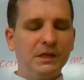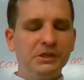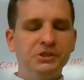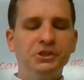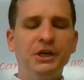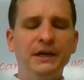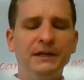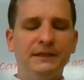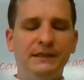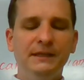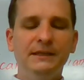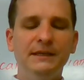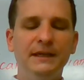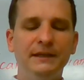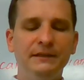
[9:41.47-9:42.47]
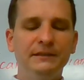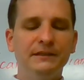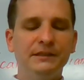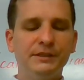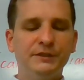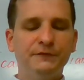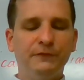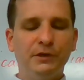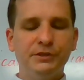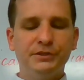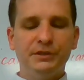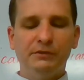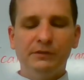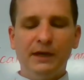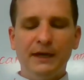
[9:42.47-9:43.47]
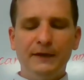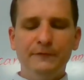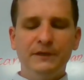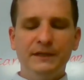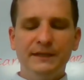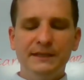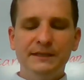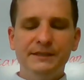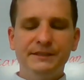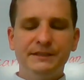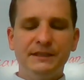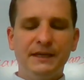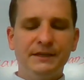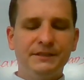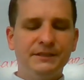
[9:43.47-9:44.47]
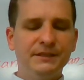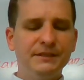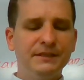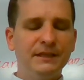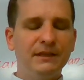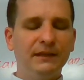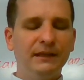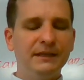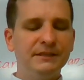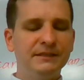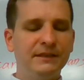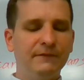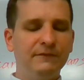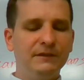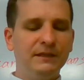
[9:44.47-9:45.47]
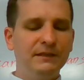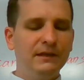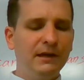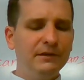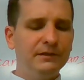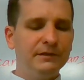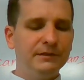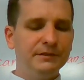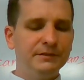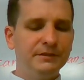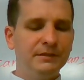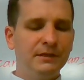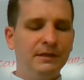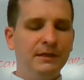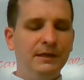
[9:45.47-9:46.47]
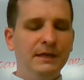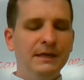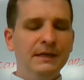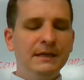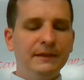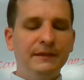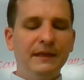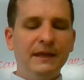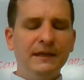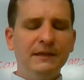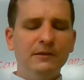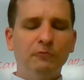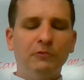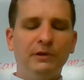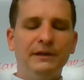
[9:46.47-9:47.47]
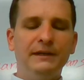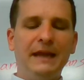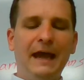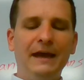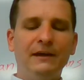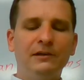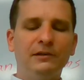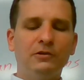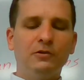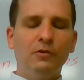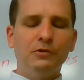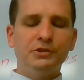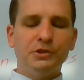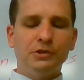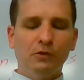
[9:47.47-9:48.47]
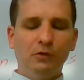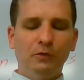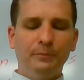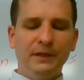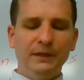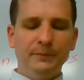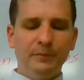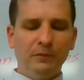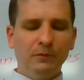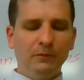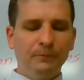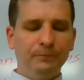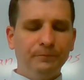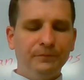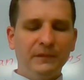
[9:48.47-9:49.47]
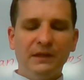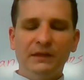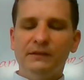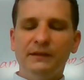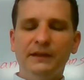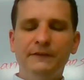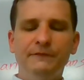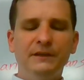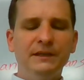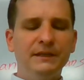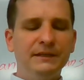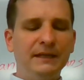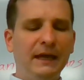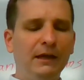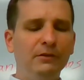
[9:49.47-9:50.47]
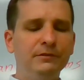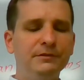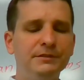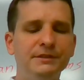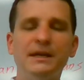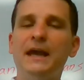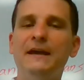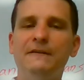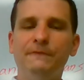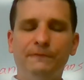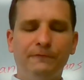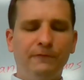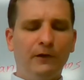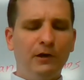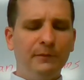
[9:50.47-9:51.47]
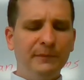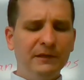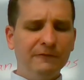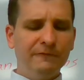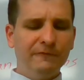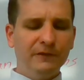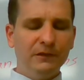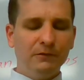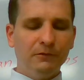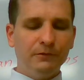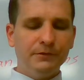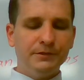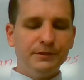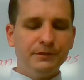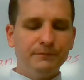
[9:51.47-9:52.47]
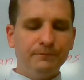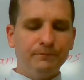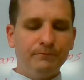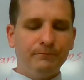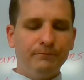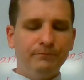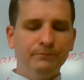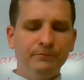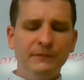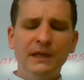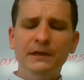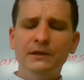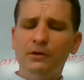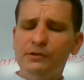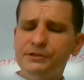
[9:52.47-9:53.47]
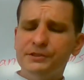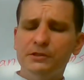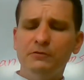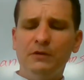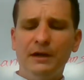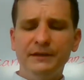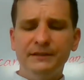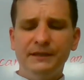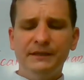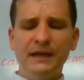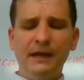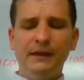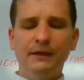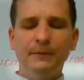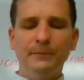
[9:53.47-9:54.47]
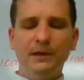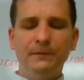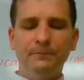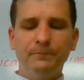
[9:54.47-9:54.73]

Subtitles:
Cherokee Indians first arrived in East Texas in the late 1700s. They were an agricultural people, living in towns and farming fields. They also hunted game.